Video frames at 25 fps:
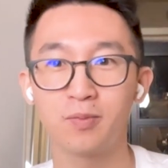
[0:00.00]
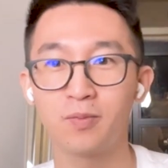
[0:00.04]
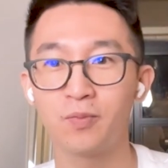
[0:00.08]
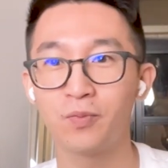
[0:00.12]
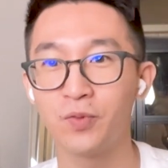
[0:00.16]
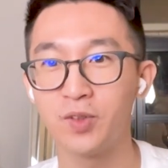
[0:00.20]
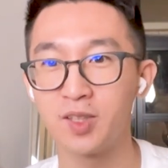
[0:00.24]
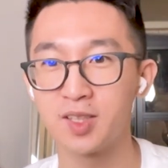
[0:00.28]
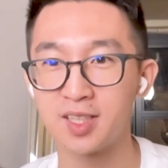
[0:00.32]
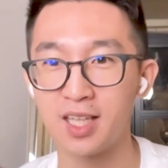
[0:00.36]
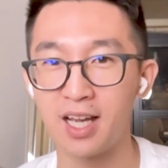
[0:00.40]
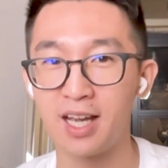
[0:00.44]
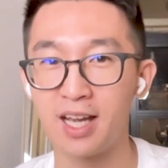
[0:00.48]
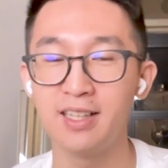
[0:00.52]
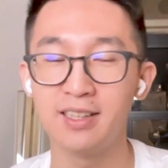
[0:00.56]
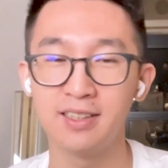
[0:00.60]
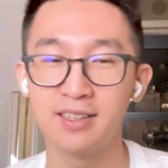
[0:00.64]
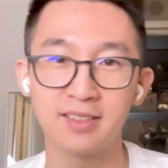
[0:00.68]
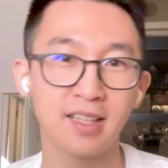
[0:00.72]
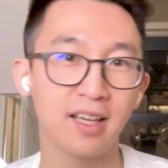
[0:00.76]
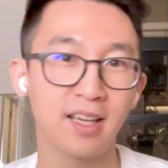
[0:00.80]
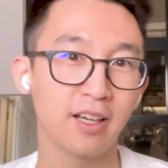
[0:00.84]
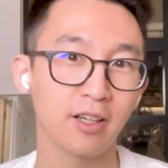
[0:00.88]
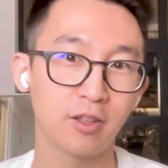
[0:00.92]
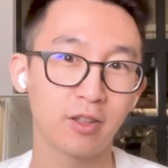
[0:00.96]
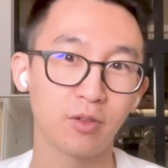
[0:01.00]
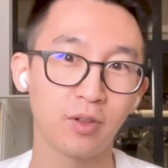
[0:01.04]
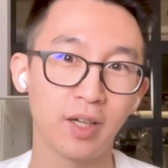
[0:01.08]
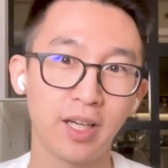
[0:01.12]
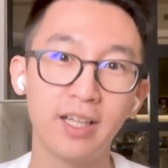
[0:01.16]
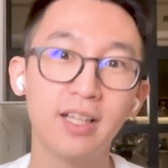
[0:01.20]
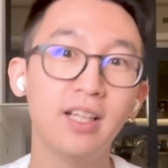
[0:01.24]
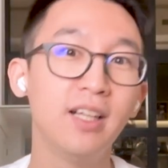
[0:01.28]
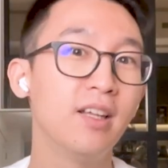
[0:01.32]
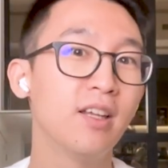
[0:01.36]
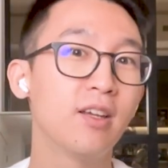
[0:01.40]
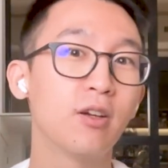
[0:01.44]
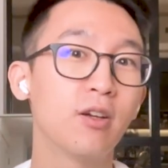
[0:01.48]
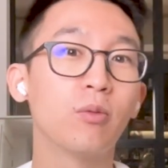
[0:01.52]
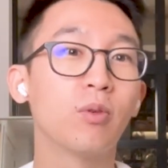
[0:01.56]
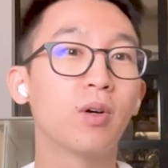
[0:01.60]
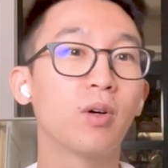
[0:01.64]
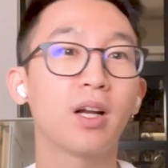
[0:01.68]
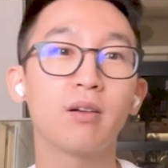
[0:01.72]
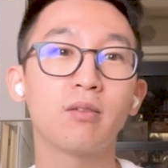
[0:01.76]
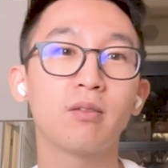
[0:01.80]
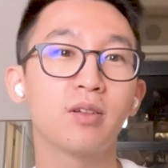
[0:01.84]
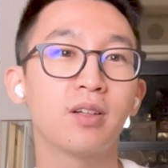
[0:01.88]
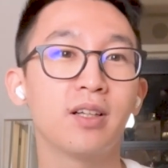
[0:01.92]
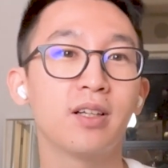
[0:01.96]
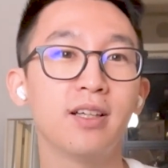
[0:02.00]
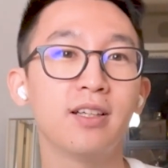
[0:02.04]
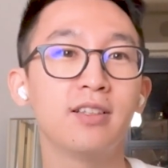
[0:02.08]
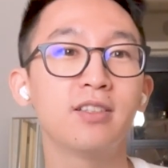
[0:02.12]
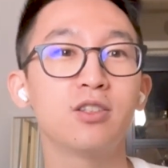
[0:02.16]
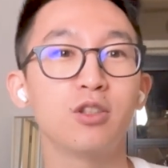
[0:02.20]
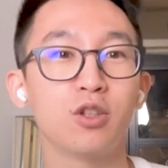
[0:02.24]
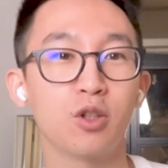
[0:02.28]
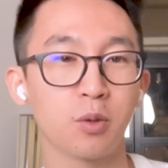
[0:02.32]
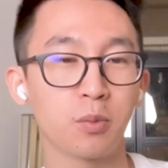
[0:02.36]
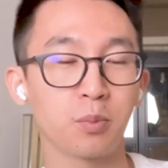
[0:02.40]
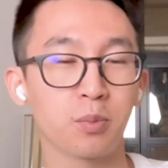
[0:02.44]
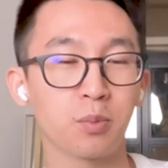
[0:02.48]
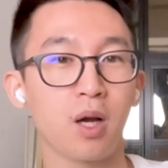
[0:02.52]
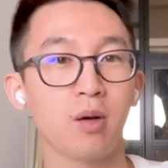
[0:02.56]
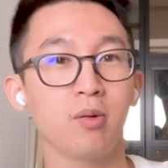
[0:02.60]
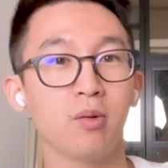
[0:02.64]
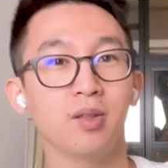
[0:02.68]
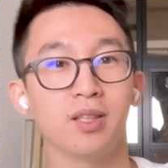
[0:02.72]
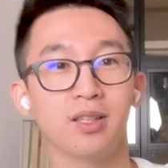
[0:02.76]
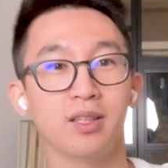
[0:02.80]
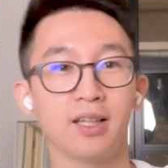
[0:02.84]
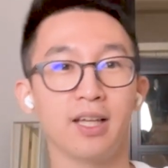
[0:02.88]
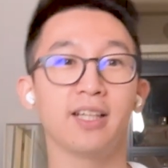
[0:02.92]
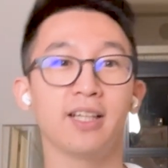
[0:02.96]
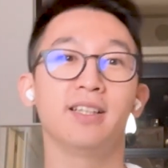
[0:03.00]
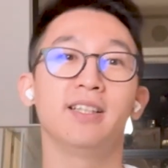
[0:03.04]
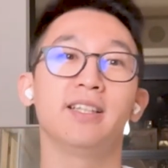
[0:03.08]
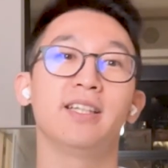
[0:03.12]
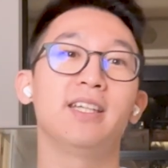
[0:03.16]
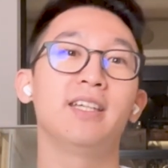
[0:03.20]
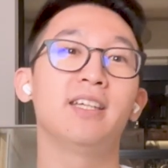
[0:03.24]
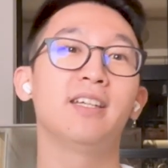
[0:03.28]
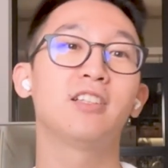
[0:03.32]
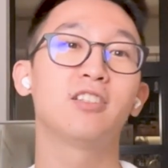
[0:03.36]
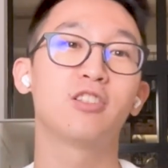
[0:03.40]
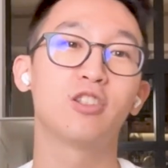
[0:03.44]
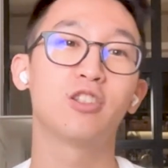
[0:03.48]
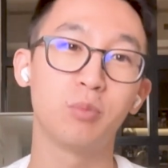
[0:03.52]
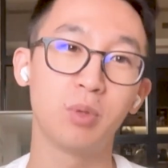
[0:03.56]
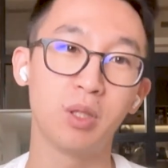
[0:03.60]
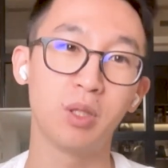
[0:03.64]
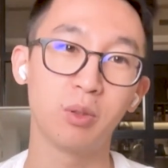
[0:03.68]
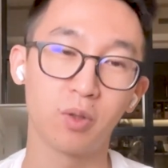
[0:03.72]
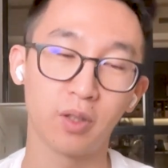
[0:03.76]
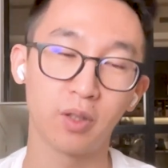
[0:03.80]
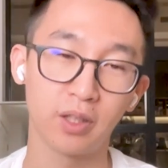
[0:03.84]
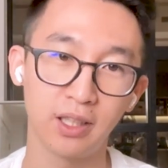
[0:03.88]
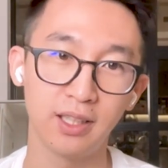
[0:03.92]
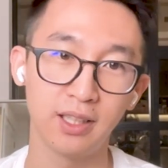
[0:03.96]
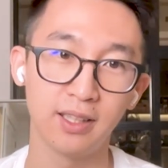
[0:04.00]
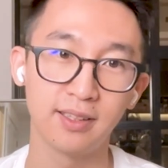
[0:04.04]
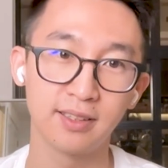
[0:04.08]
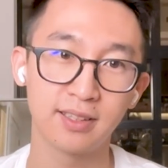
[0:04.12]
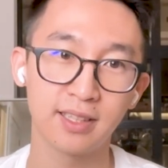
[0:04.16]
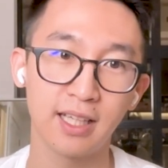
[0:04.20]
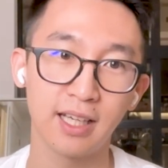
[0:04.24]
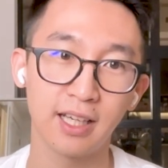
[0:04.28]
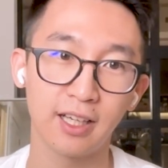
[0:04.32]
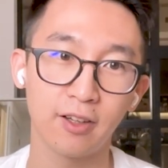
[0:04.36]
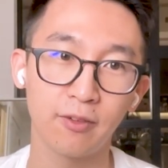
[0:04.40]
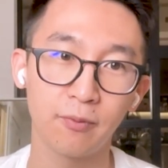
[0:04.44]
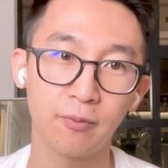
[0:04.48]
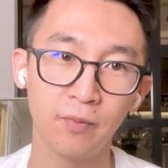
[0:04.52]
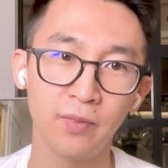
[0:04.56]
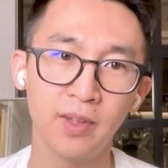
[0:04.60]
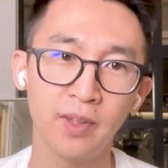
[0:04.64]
design in tech, right? Whatever it is, you're probably likely to be working in tech.